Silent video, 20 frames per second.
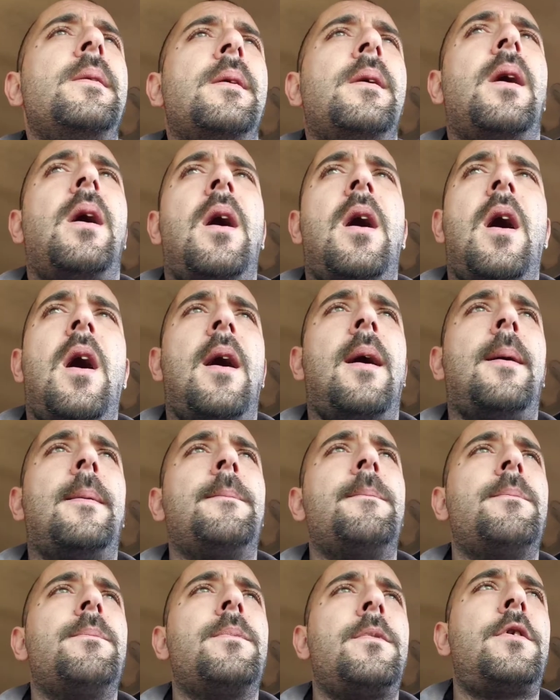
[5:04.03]

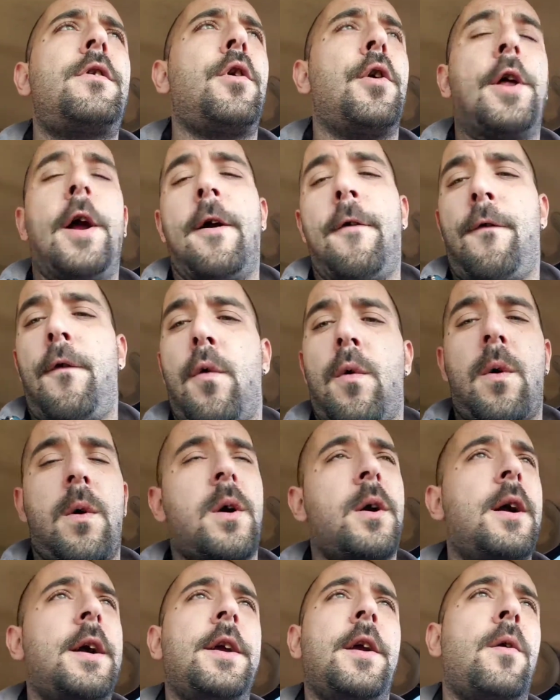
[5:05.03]
So
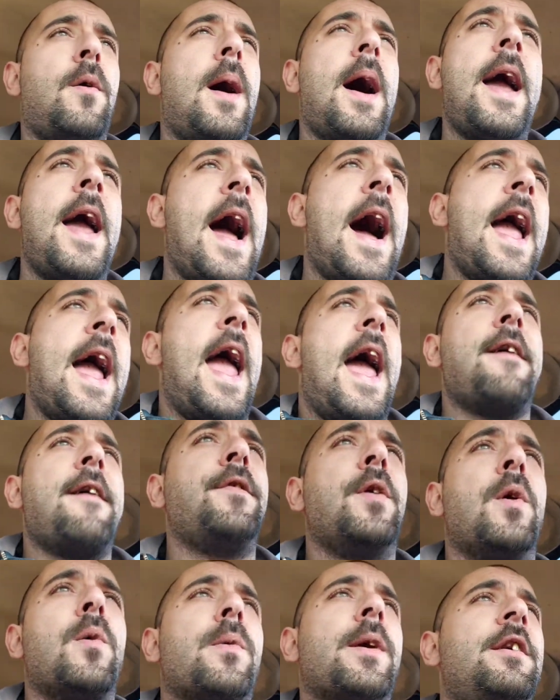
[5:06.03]
therefore, I have
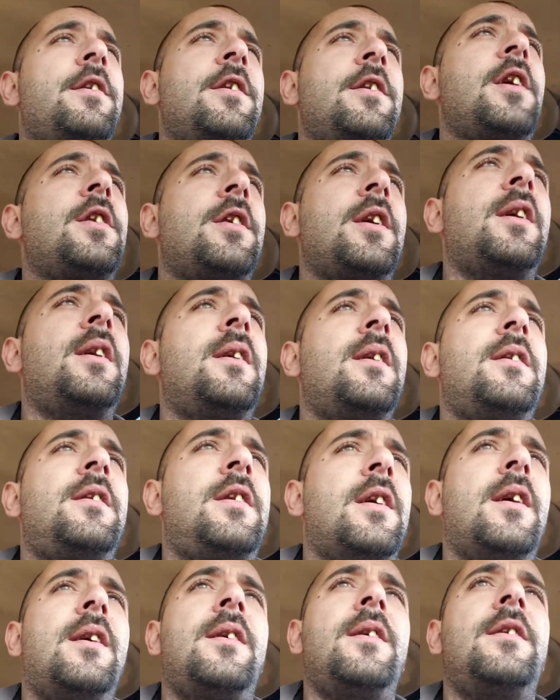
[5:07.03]
no reason
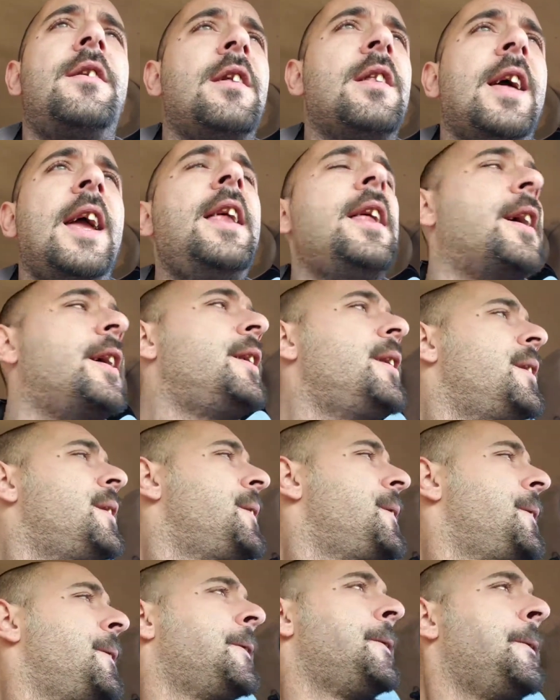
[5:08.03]
to delete it.
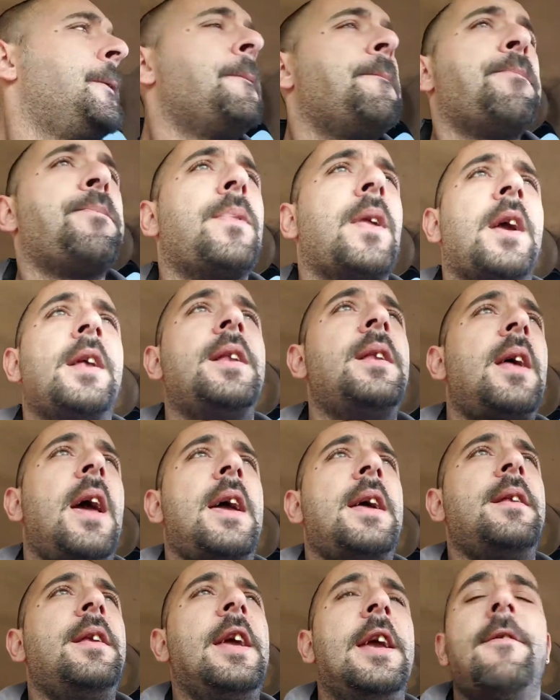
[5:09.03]

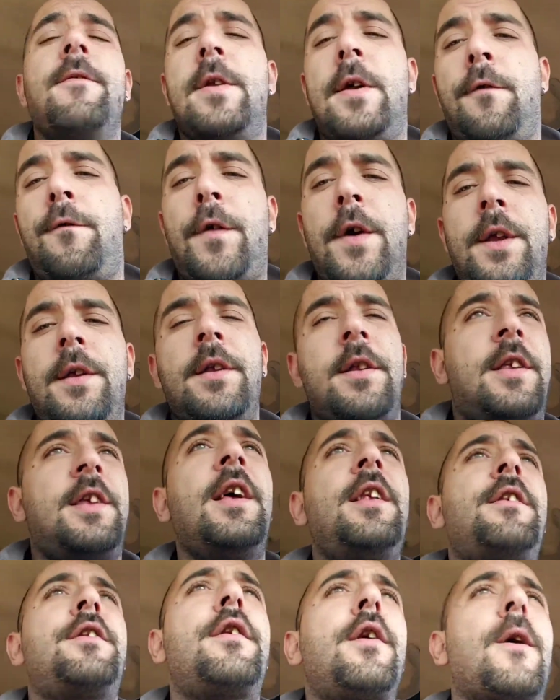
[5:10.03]
And even if it
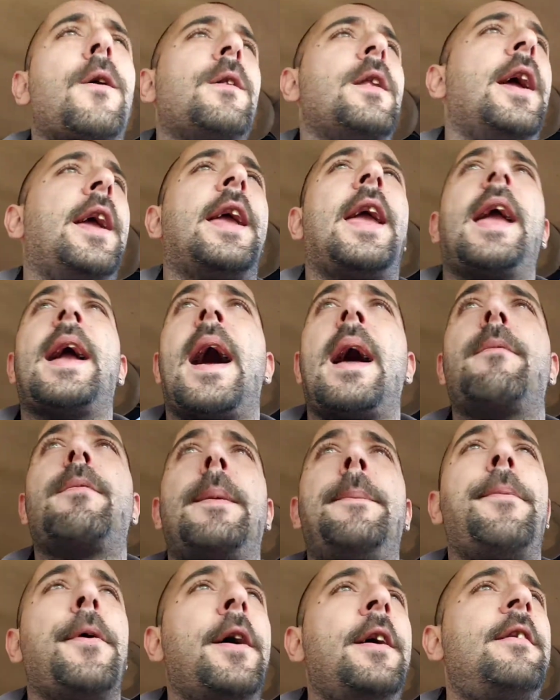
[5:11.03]
did start leaking, I'd
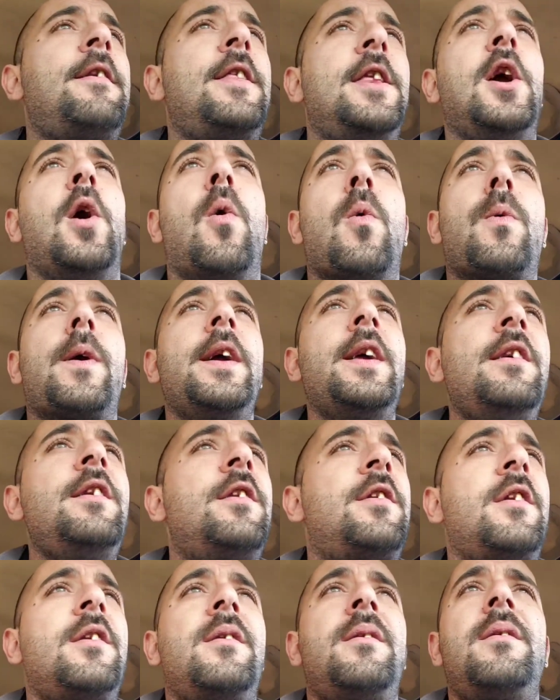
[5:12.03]
replace the
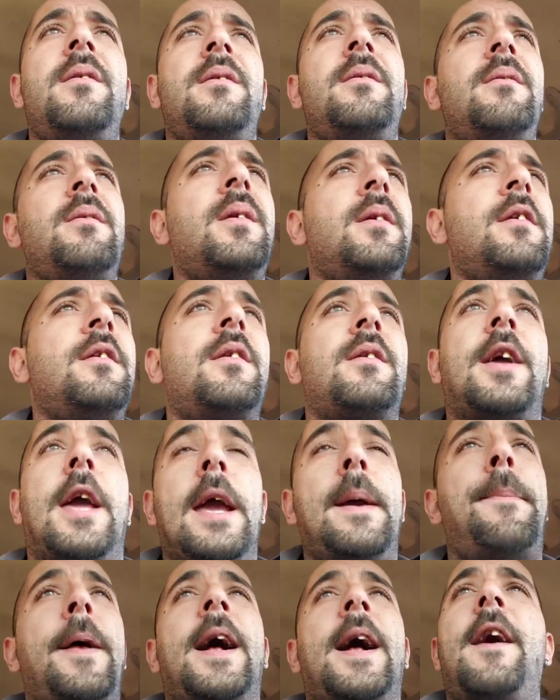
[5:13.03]
O-rings and
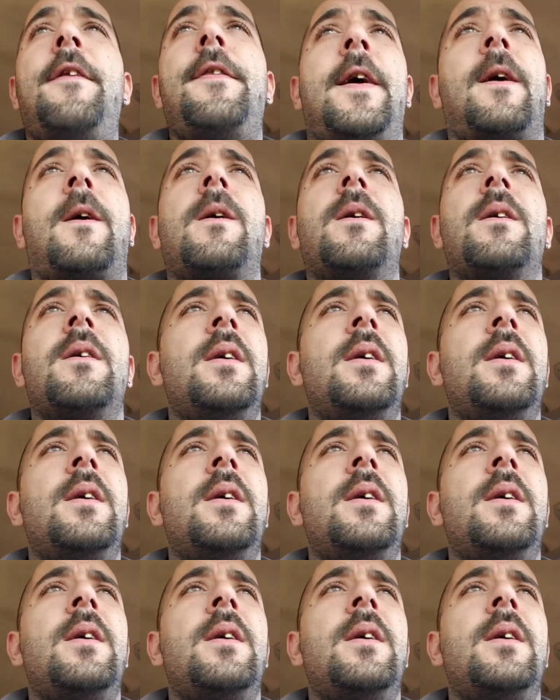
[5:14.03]
keep it on there.